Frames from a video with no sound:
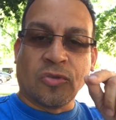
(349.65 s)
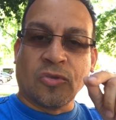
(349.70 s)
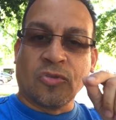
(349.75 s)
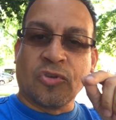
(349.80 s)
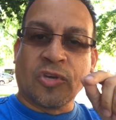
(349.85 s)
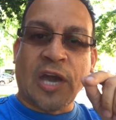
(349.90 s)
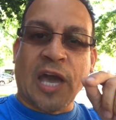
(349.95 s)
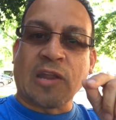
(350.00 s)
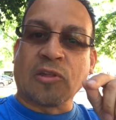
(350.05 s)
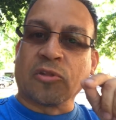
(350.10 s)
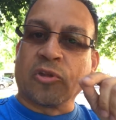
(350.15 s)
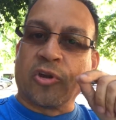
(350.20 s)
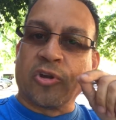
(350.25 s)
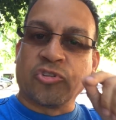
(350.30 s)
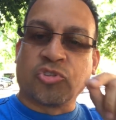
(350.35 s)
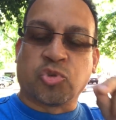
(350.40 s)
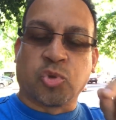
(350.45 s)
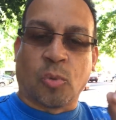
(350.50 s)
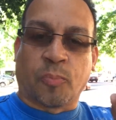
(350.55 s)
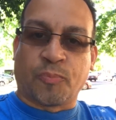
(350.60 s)
You gotta
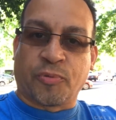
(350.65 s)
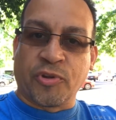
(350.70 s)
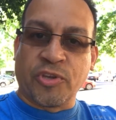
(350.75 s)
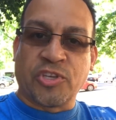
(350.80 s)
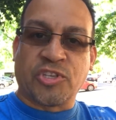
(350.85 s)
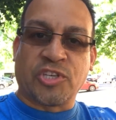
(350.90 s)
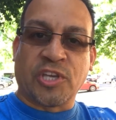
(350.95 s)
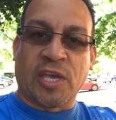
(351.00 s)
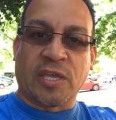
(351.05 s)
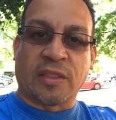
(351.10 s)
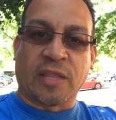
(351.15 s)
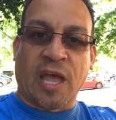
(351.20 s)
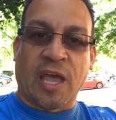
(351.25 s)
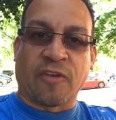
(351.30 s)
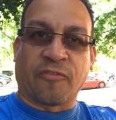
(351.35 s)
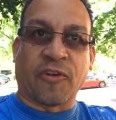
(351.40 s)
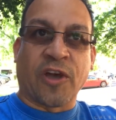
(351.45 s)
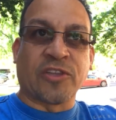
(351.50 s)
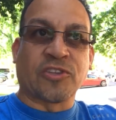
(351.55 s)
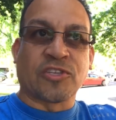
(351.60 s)
learn to appreciate
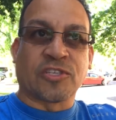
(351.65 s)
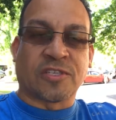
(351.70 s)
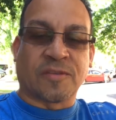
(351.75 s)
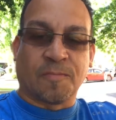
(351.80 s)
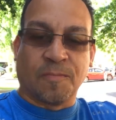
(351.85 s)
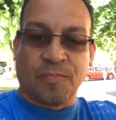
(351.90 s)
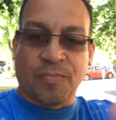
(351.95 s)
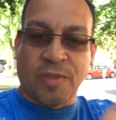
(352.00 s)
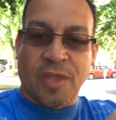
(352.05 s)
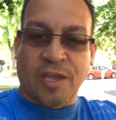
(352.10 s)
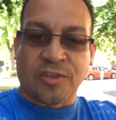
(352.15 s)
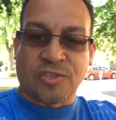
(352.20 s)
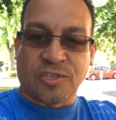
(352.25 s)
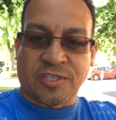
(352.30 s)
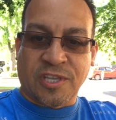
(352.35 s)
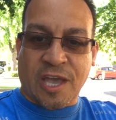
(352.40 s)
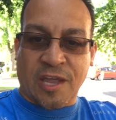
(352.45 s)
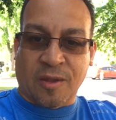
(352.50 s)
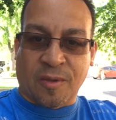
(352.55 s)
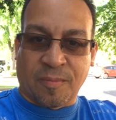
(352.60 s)
life. I
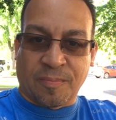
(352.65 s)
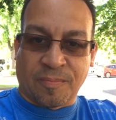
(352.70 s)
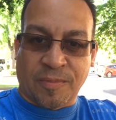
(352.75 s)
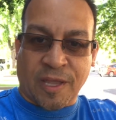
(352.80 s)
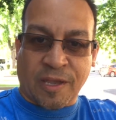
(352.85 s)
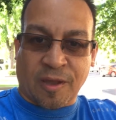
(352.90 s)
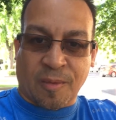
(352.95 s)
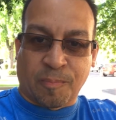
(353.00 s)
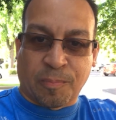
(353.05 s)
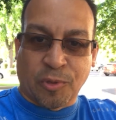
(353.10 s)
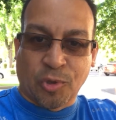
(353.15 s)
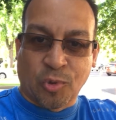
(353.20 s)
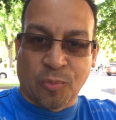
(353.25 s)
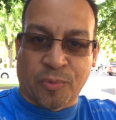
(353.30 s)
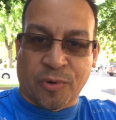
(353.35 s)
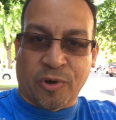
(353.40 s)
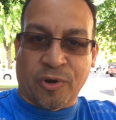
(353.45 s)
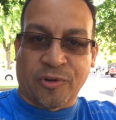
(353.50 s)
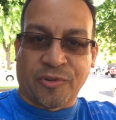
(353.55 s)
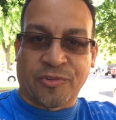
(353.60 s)
just had a
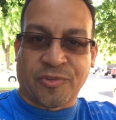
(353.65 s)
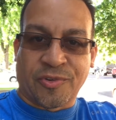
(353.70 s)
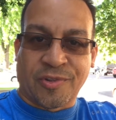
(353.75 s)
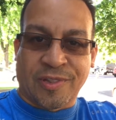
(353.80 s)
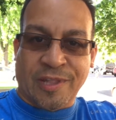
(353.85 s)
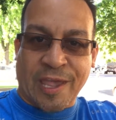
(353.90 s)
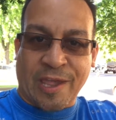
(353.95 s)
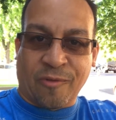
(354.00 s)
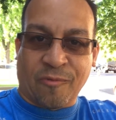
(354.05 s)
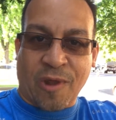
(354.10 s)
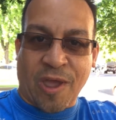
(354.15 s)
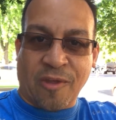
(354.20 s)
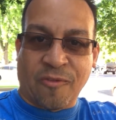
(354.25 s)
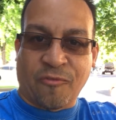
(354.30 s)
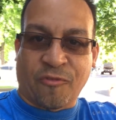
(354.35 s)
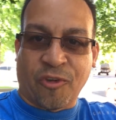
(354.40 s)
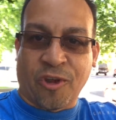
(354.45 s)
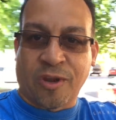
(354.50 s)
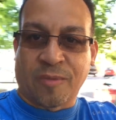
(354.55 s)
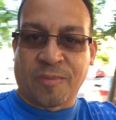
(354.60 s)
bluebird land right
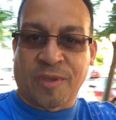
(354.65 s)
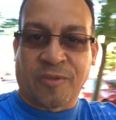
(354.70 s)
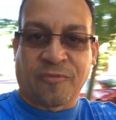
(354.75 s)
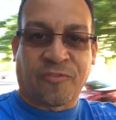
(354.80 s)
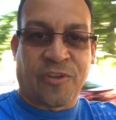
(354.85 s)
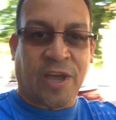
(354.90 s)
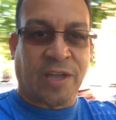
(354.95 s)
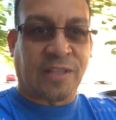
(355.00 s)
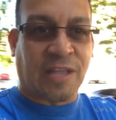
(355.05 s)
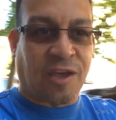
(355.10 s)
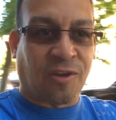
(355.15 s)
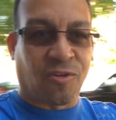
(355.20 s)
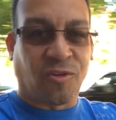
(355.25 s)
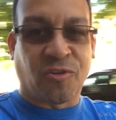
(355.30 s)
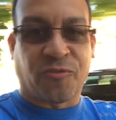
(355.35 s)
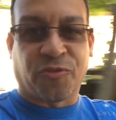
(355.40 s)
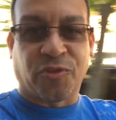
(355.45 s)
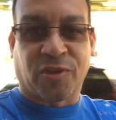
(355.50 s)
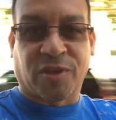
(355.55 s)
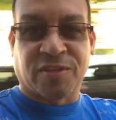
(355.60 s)
in front of me. In fact, I don't
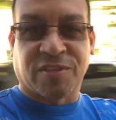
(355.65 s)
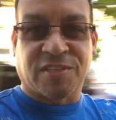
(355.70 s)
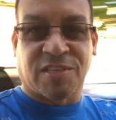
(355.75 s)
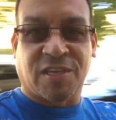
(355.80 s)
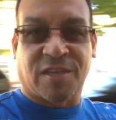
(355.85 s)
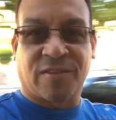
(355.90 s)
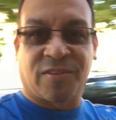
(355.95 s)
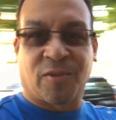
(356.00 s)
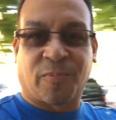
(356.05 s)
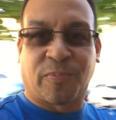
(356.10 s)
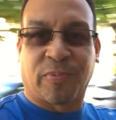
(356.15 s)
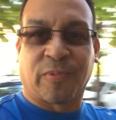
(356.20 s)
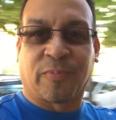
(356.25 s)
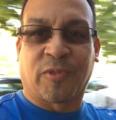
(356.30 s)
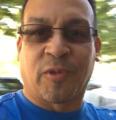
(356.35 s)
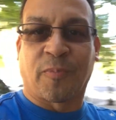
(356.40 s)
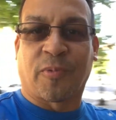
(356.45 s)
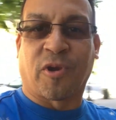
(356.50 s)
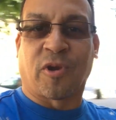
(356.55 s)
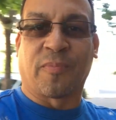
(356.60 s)
know if you can see it,
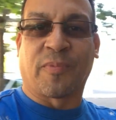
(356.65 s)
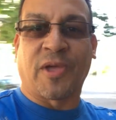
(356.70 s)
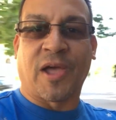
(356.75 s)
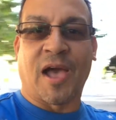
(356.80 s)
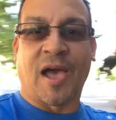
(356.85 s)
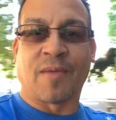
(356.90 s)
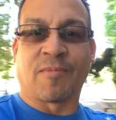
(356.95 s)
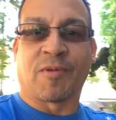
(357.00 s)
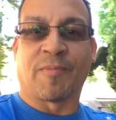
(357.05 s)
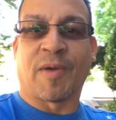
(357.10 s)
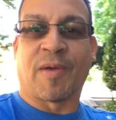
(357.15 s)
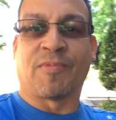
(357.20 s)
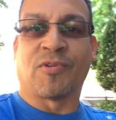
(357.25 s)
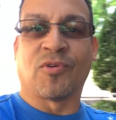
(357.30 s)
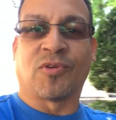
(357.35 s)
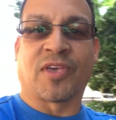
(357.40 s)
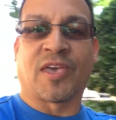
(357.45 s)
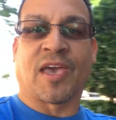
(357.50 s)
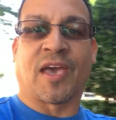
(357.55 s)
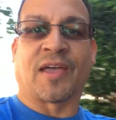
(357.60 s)
the bird behind me. Maybe
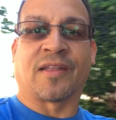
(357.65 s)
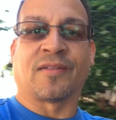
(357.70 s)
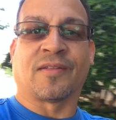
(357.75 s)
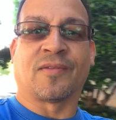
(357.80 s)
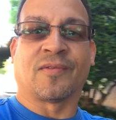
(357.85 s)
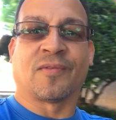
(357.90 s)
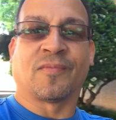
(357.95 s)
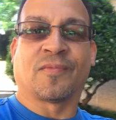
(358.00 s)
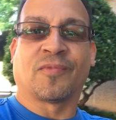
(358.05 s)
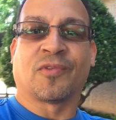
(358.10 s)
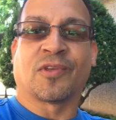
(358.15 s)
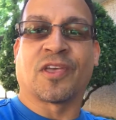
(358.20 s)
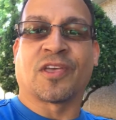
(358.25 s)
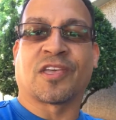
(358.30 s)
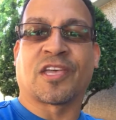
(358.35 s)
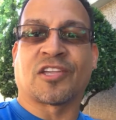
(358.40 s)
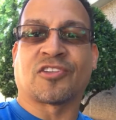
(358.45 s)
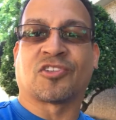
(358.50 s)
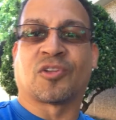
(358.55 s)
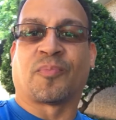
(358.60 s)
you can. You
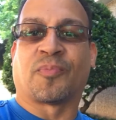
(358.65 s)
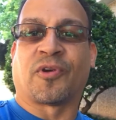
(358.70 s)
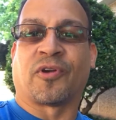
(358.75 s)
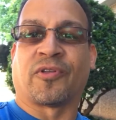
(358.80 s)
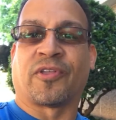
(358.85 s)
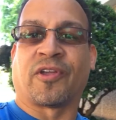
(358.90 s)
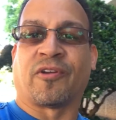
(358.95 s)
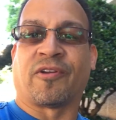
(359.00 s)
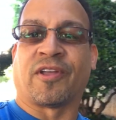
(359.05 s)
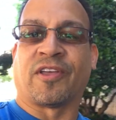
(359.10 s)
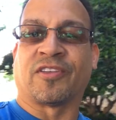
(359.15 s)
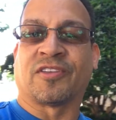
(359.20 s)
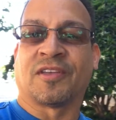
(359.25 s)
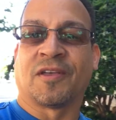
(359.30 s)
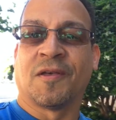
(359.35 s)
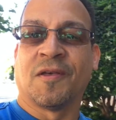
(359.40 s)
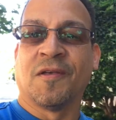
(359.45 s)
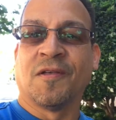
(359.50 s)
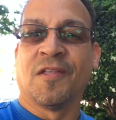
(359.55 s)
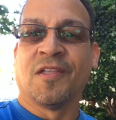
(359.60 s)
can catch the bird, there it is.
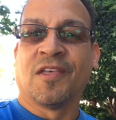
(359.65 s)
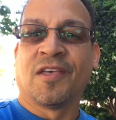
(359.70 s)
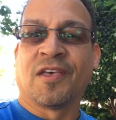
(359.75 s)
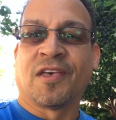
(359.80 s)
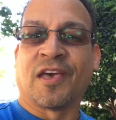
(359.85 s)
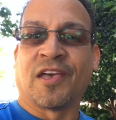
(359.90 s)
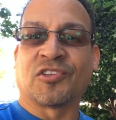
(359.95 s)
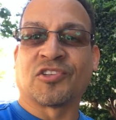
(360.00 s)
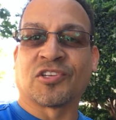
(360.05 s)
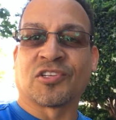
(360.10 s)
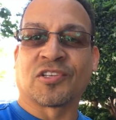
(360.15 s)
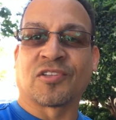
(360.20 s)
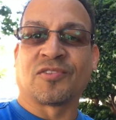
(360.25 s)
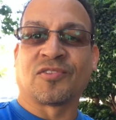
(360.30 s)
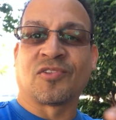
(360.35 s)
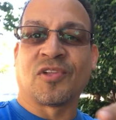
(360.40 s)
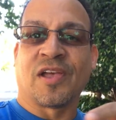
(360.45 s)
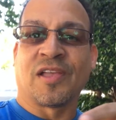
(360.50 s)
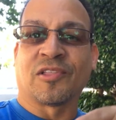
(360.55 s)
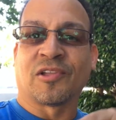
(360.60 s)

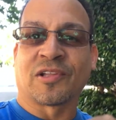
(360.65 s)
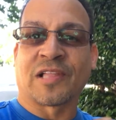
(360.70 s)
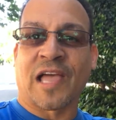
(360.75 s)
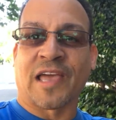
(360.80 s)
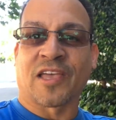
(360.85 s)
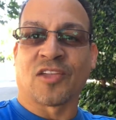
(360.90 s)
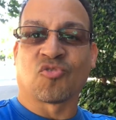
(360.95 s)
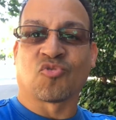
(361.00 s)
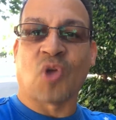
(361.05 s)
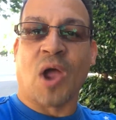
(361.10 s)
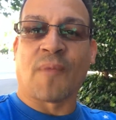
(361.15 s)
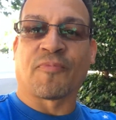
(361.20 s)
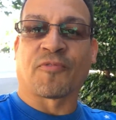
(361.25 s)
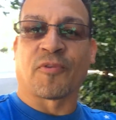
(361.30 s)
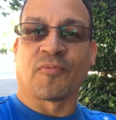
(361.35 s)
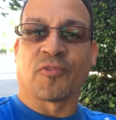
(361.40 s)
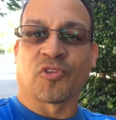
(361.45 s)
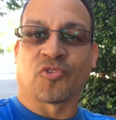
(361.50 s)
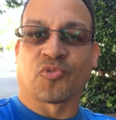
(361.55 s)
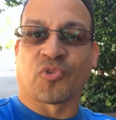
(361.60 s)
It looked like it dropped
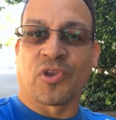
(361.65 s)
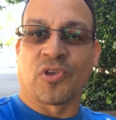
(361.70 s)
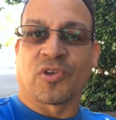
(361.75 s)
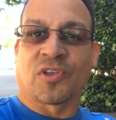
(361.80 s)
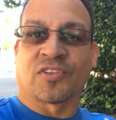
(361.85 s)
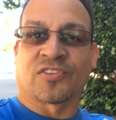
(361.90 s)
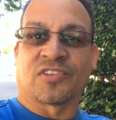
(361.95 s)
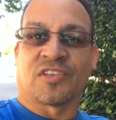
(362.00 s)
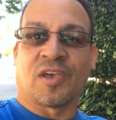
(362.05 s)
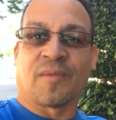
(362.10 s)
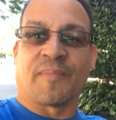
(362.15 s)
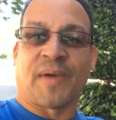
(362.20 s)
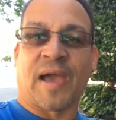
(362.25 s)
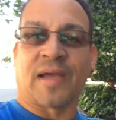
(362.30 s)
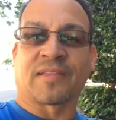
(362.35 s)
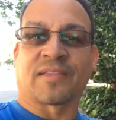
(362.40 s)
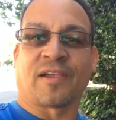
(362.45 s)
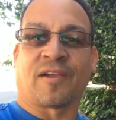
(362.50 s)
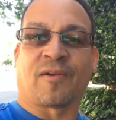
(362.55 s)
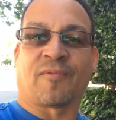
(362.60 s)
from the tree. You can see it
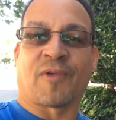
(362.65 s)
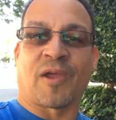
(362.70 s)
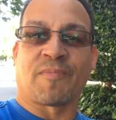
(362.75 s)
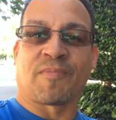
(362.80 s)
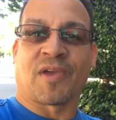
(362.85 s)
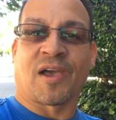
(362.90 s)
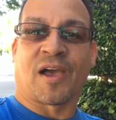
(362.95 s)
back there, right